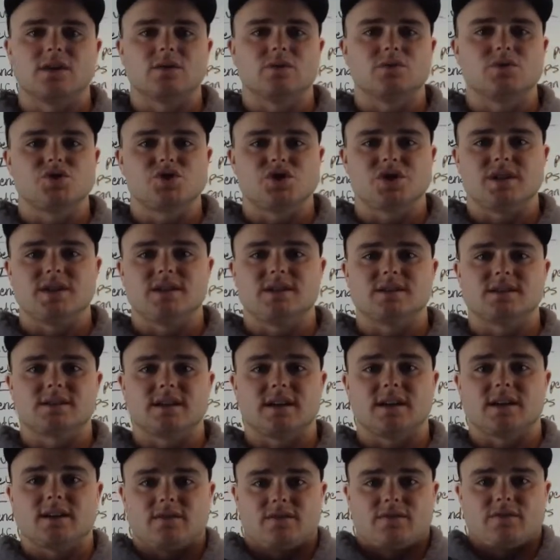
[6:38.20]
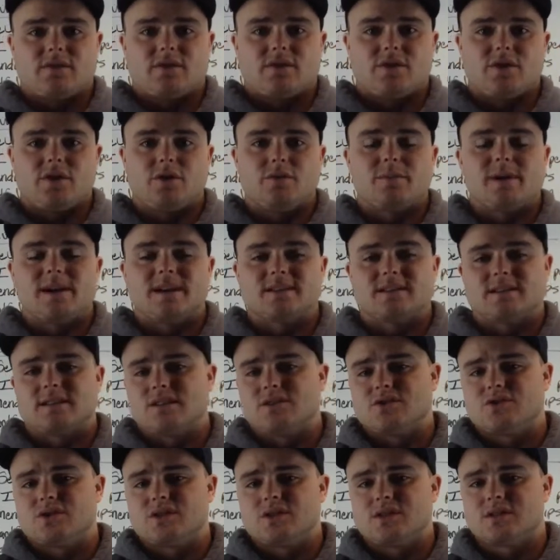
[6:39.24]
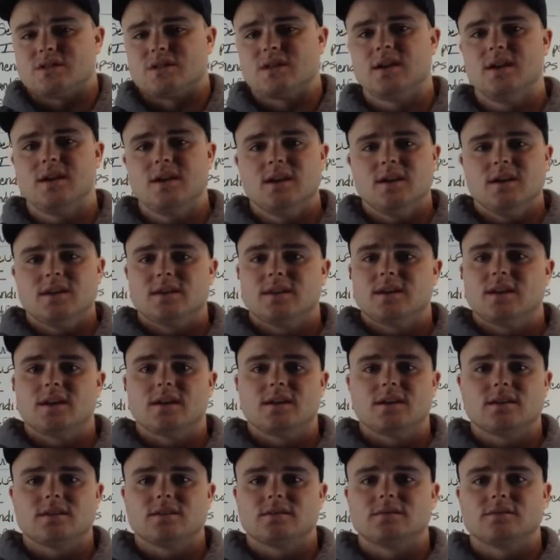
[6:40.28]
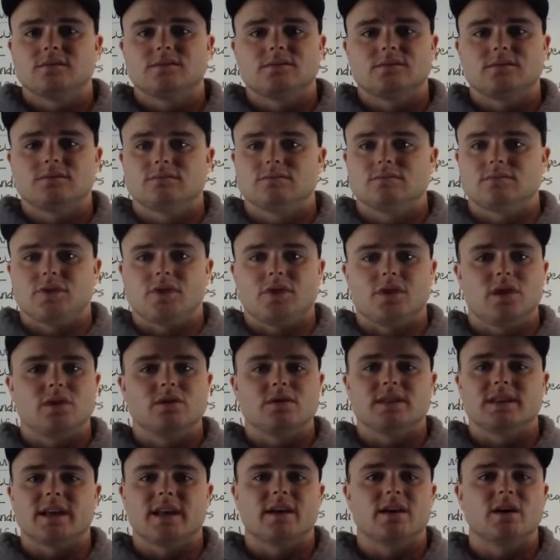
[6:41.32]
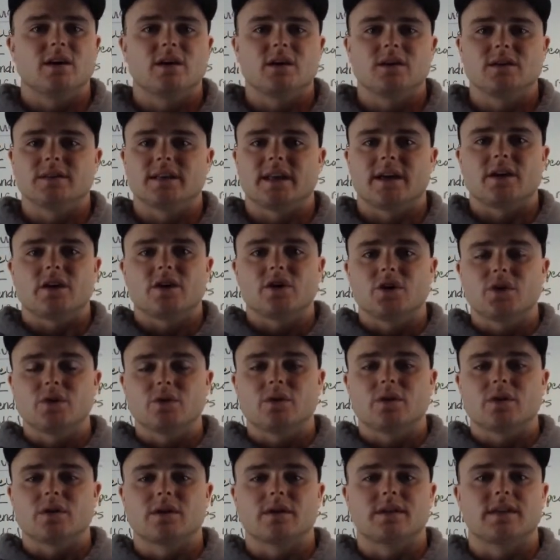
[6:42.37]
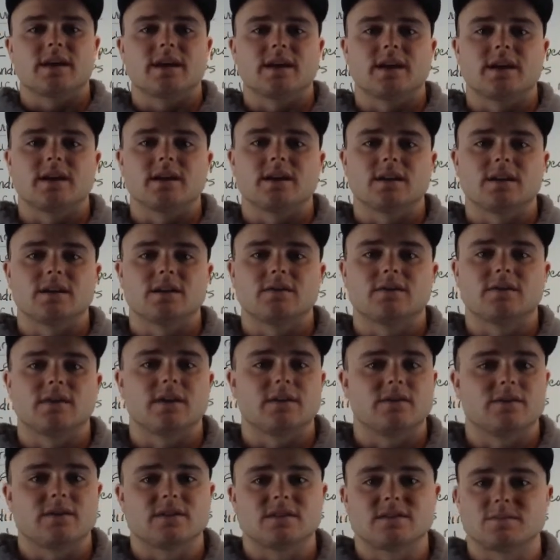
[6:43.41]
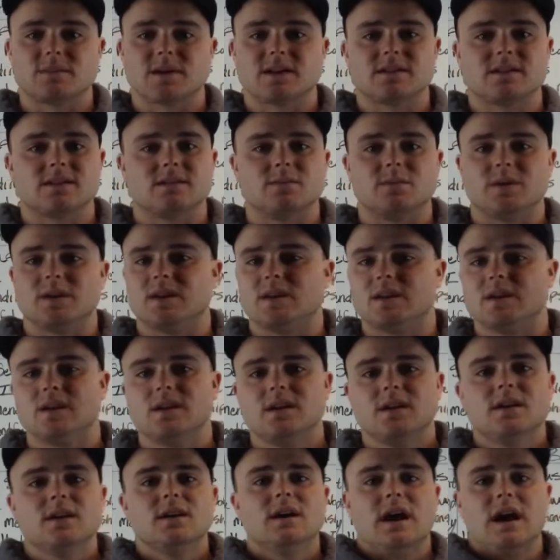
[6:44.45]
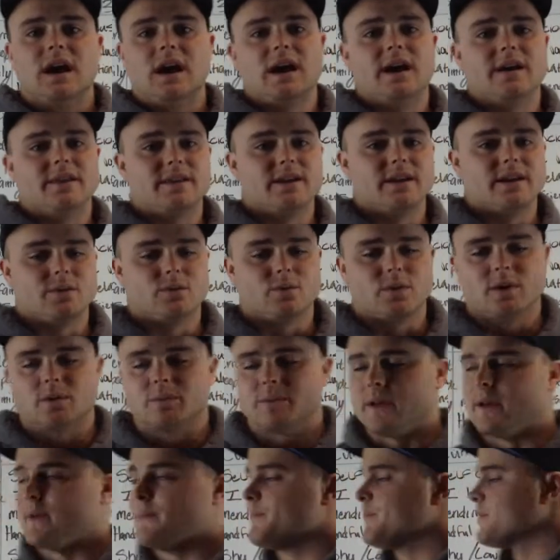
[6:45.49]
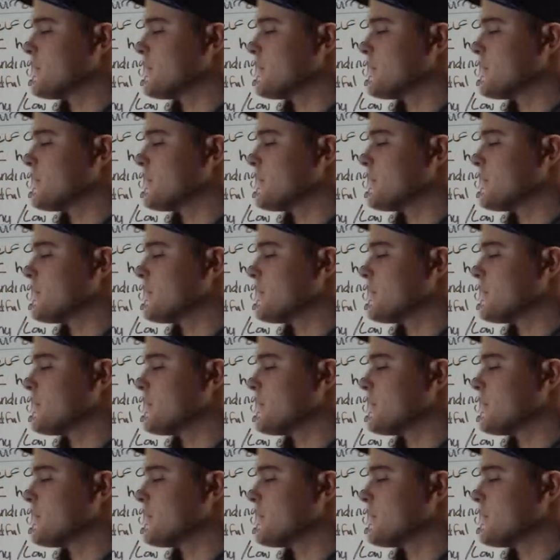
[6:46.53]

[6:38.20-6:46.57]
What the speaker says: she's in it for your best interest, then let her do her thing. And if it's meant to be, then it will be.